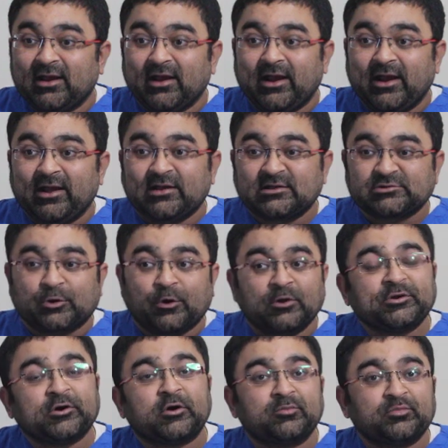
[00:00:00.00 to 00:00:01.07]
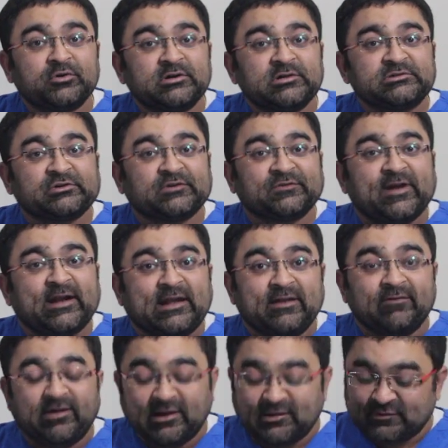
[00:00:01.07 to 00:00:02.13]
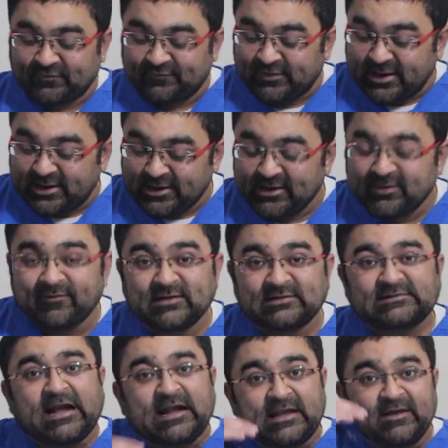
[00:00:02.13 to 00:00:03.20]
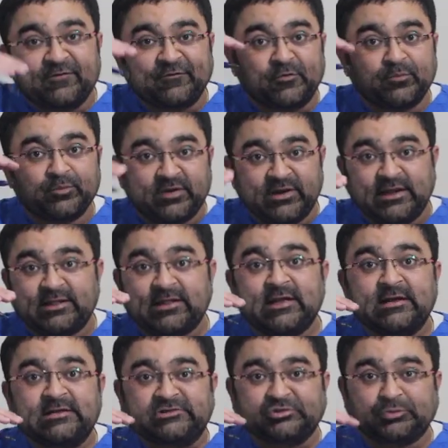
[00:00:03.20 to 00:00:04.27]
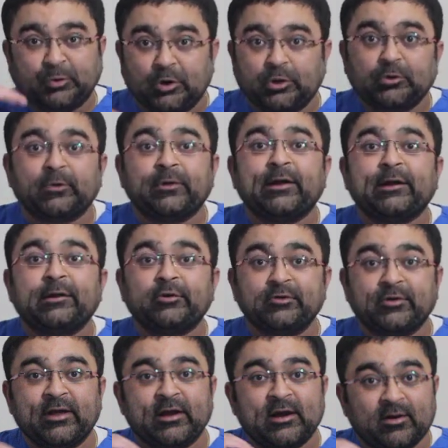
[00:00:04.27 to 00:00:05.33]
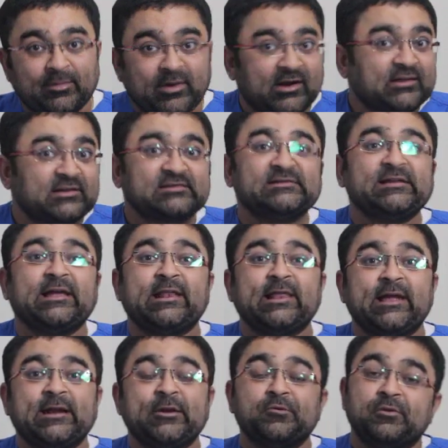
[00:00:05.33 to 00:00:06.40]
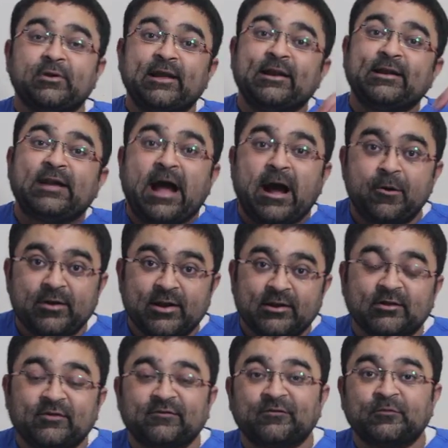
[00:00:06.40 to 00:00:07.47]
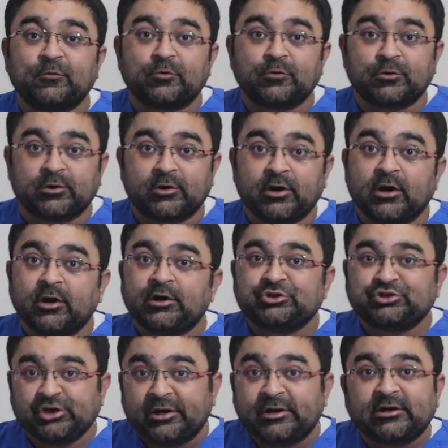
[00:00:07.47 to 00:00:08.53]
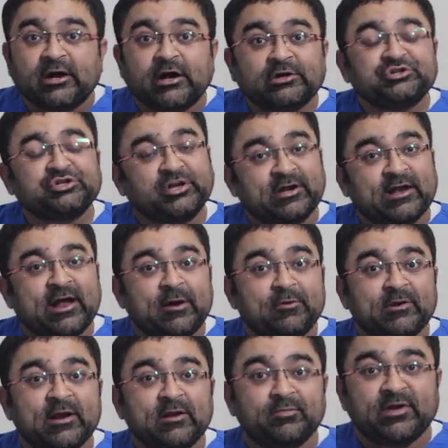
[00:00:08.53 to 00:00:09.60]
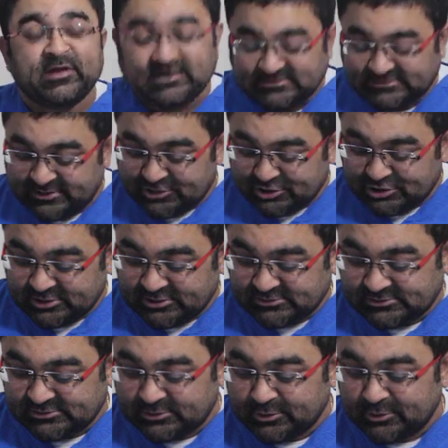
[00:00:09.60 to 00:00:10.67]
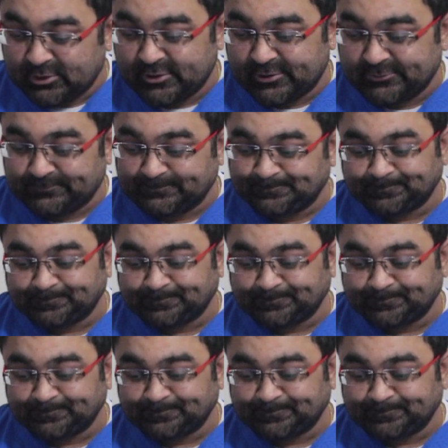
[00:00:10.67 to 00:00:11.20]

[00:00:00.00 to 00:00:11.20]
It has all the components of activities of daily living, starting from breathing, swallowing, looking up at the ceiling, looking down at the floor, chin tuck, chin out, and paresthesias or